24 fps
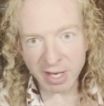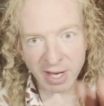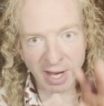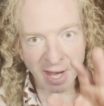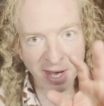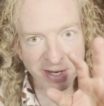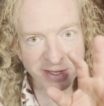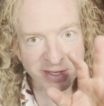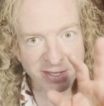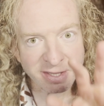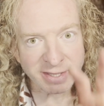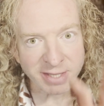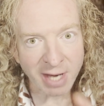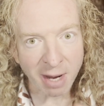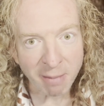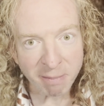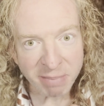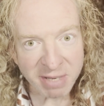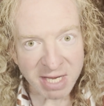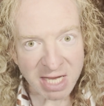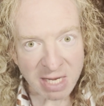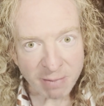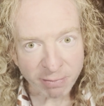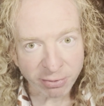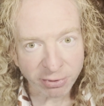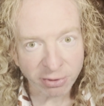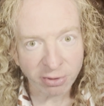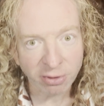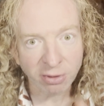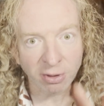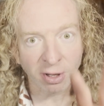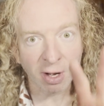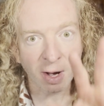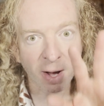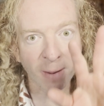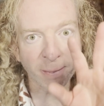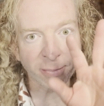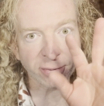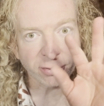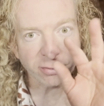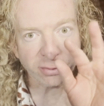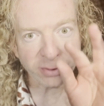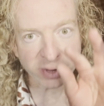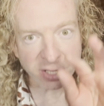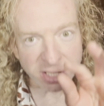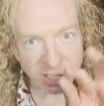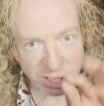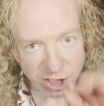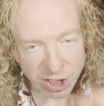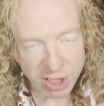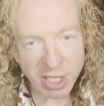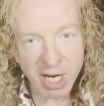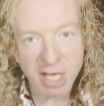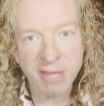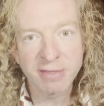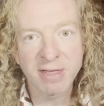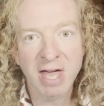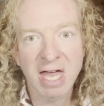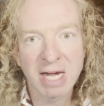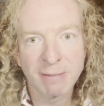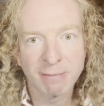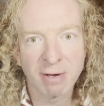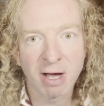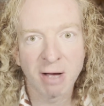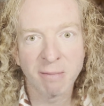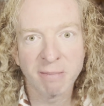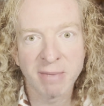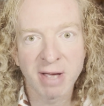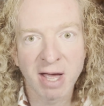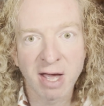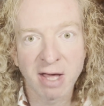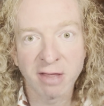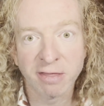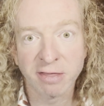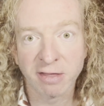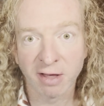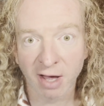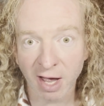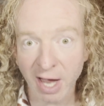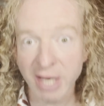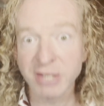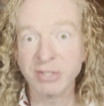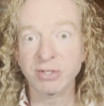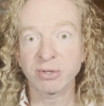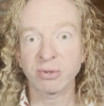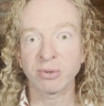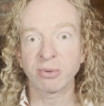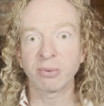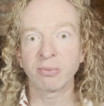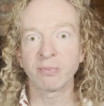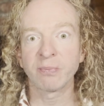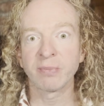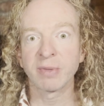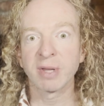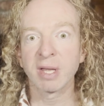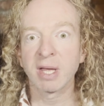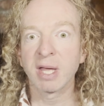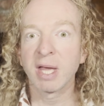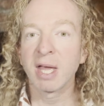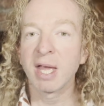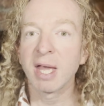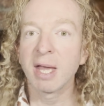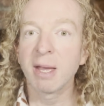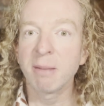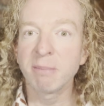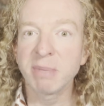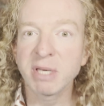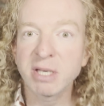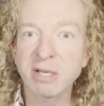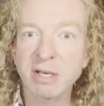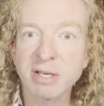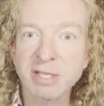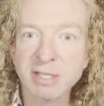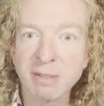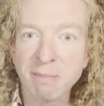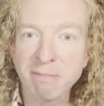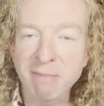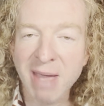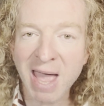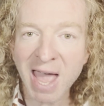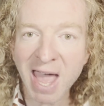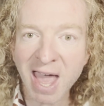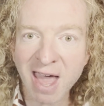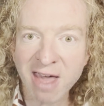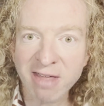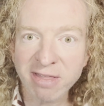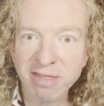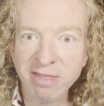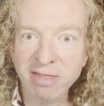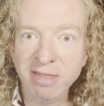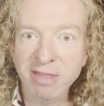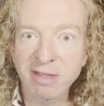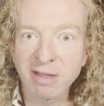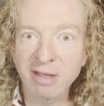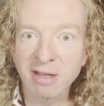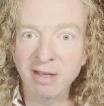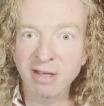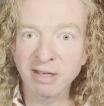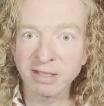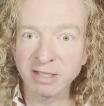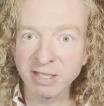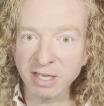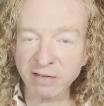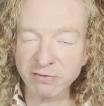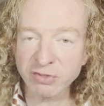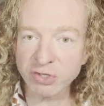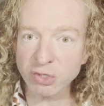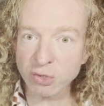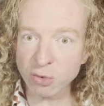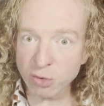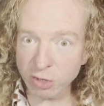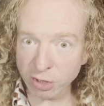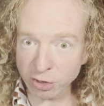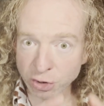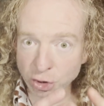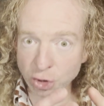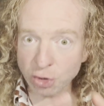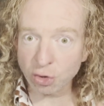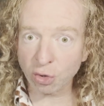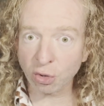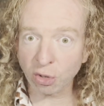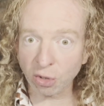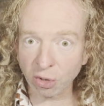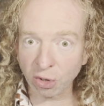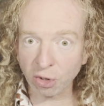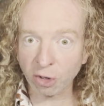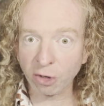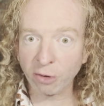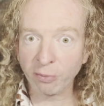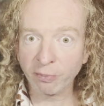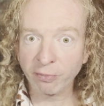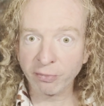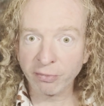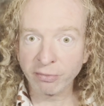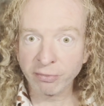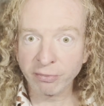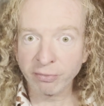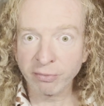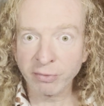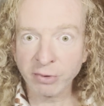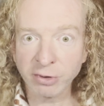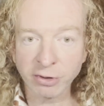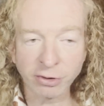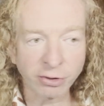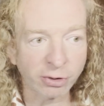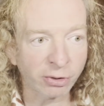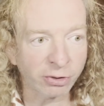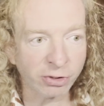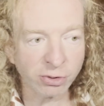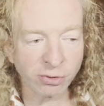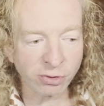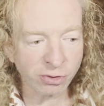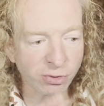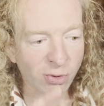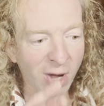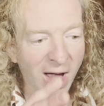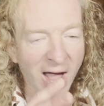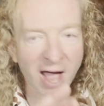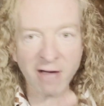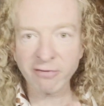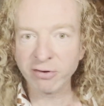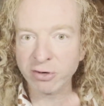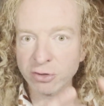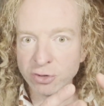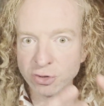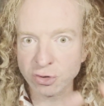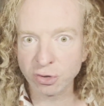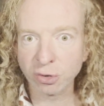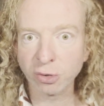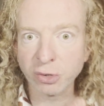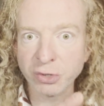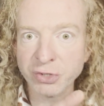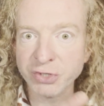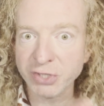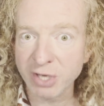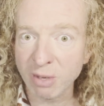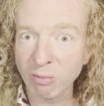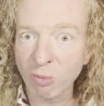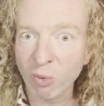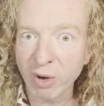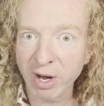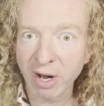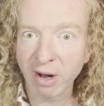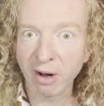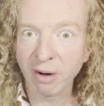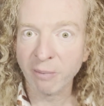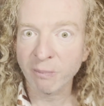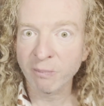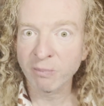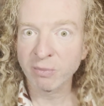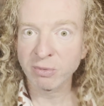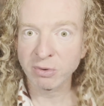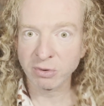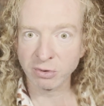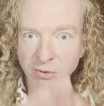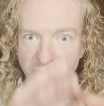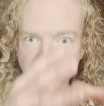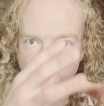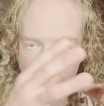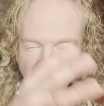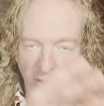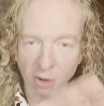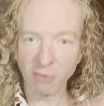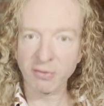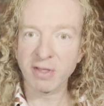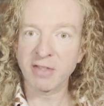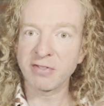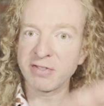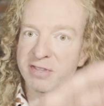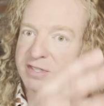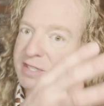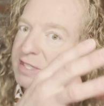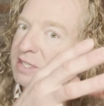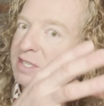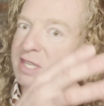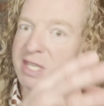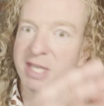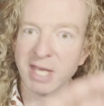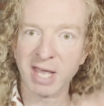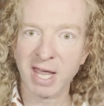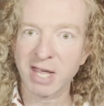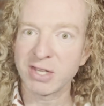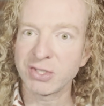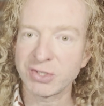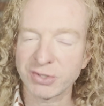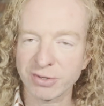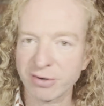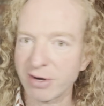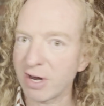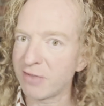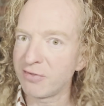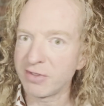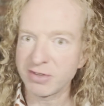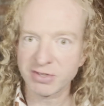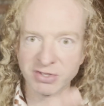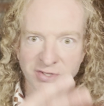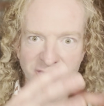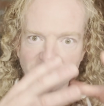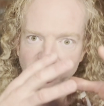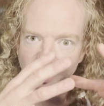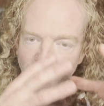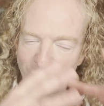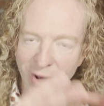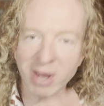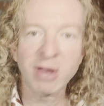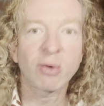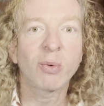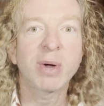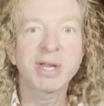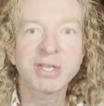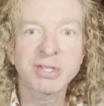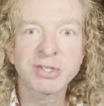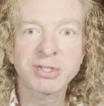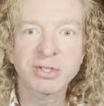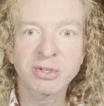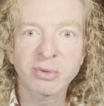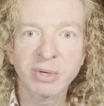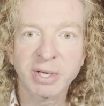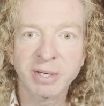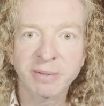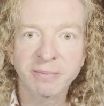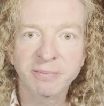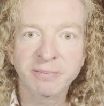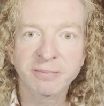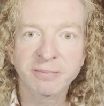And some people appreciate that about math. I do, because math gives you control. You know, you, you have control somewhere. You know that this is the answer and this is the right way to do it.